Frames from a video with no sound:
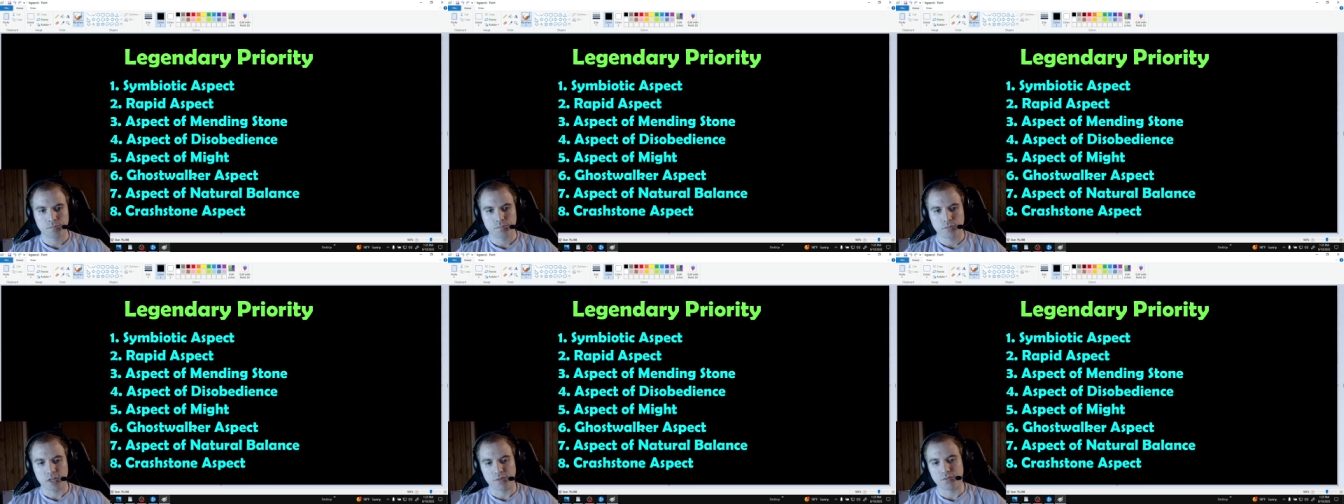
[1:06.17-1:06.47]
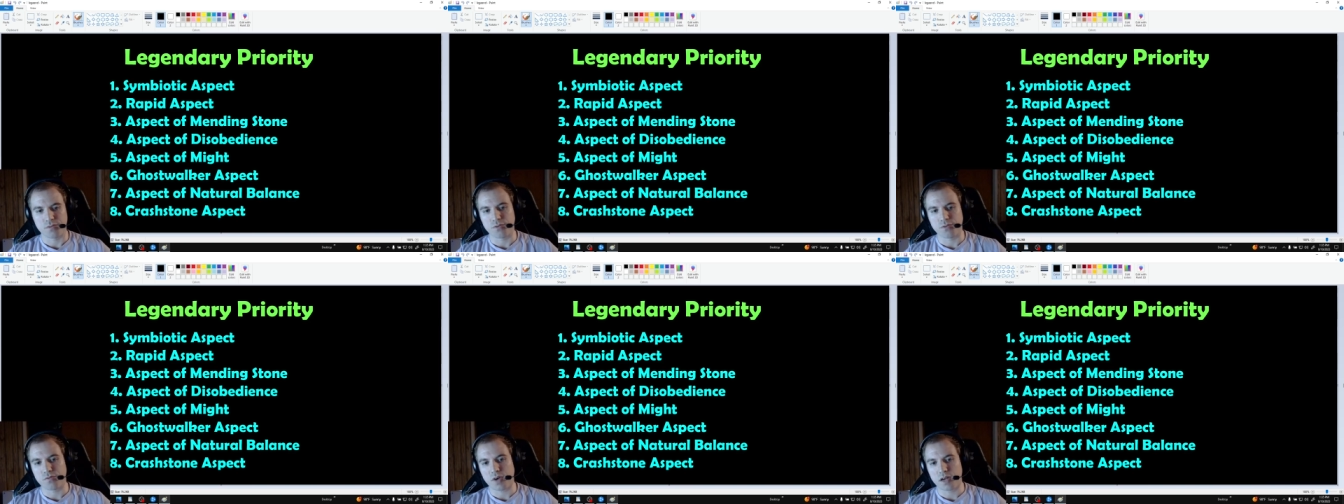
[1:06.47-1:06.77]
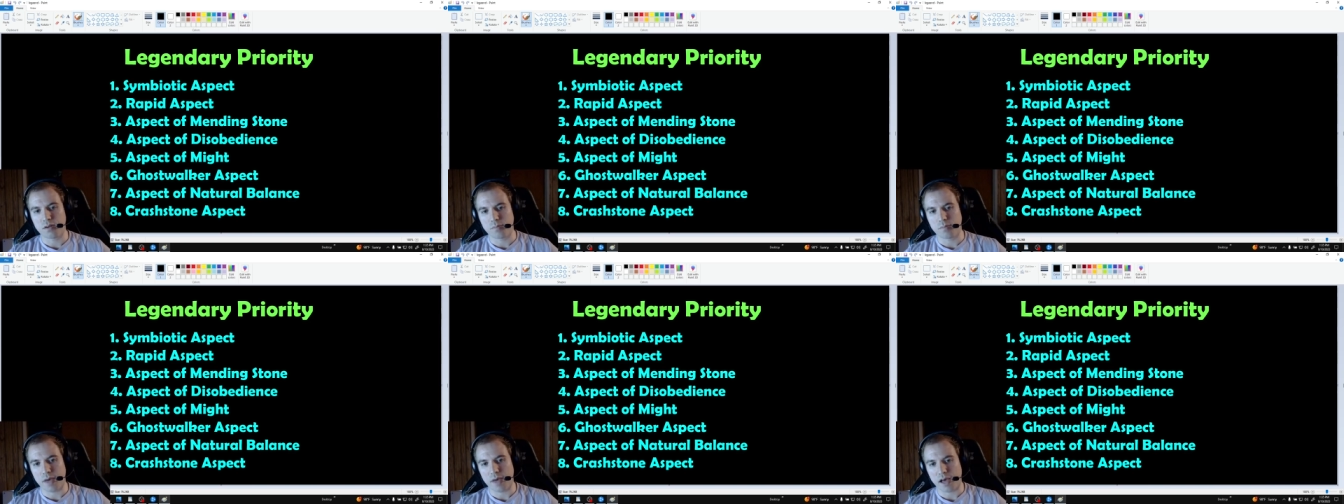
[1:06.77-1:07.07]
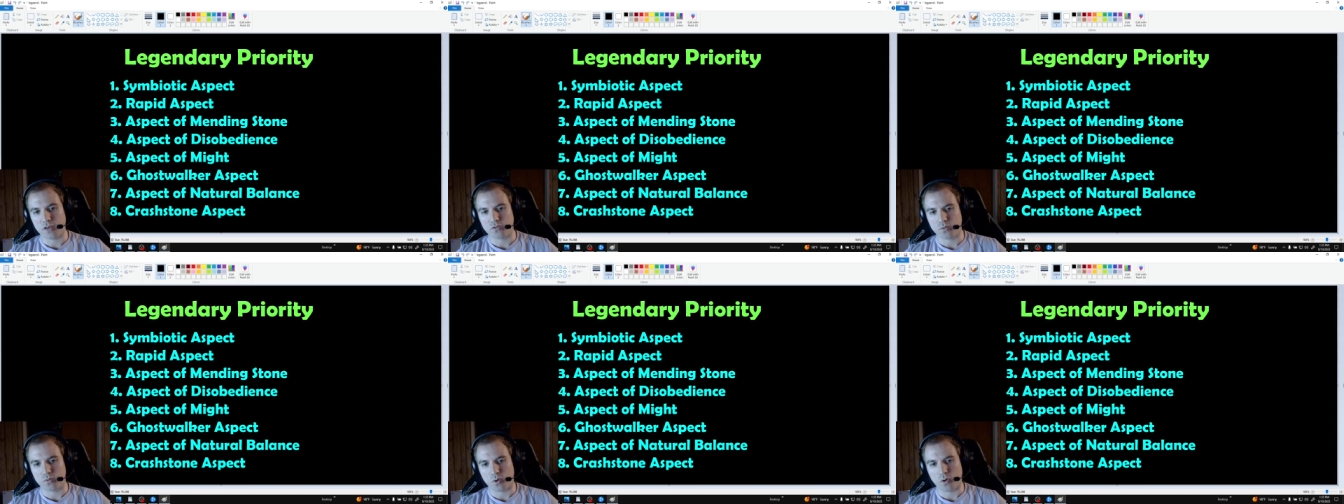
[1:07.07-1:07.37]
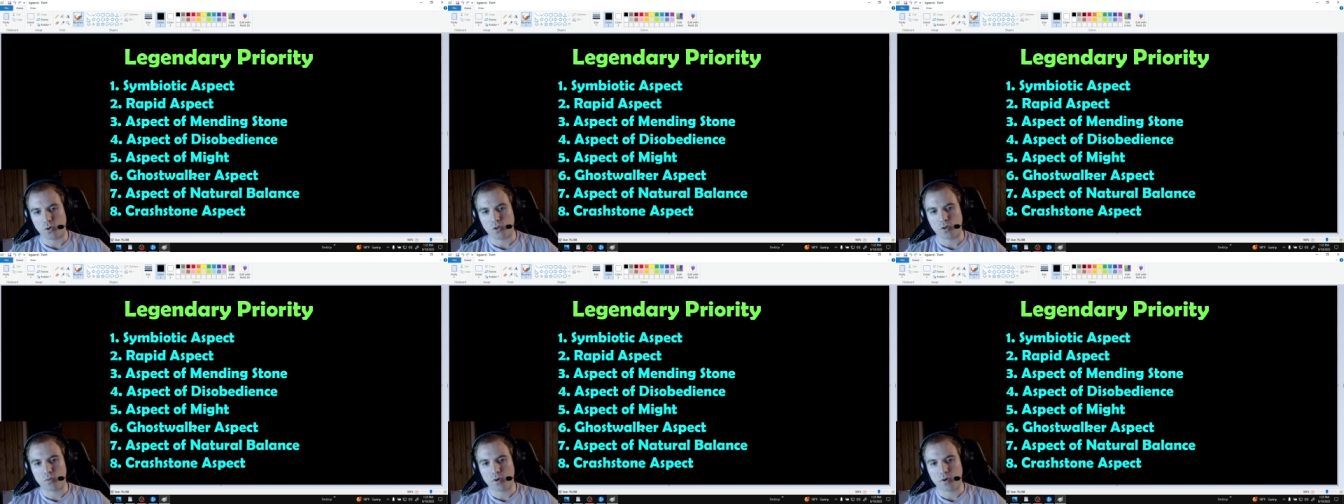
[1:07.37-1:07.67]
If you find a max
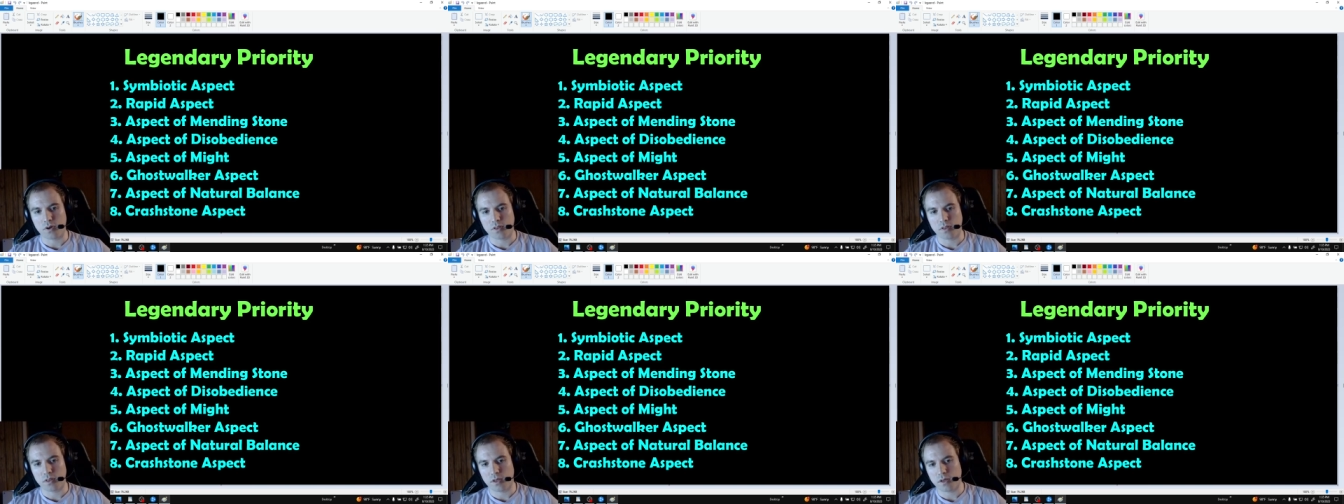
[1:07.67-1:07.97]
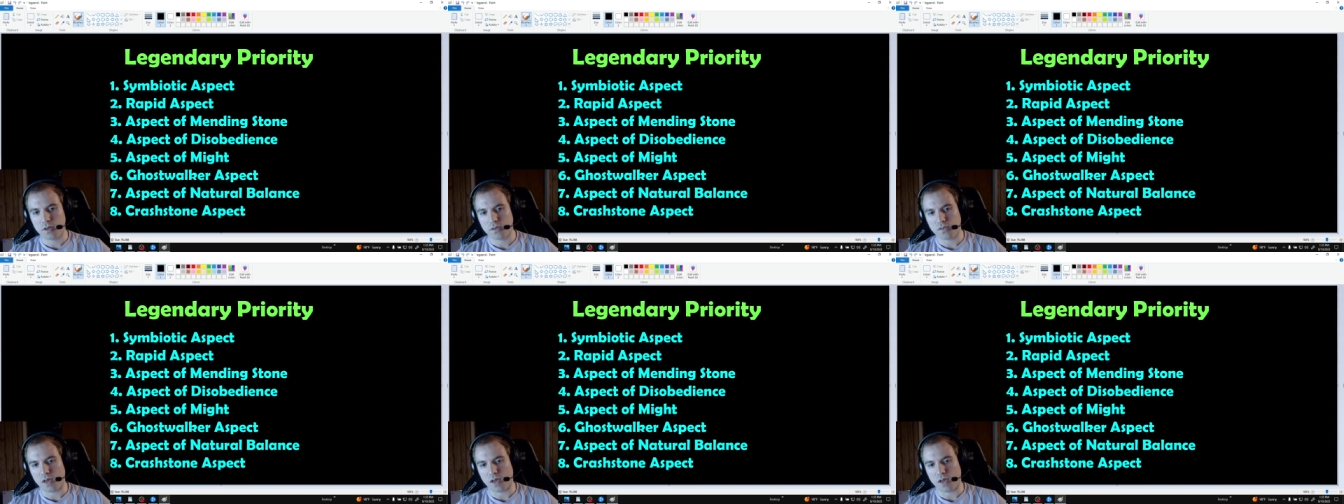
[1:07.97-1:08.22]
roll on one of these,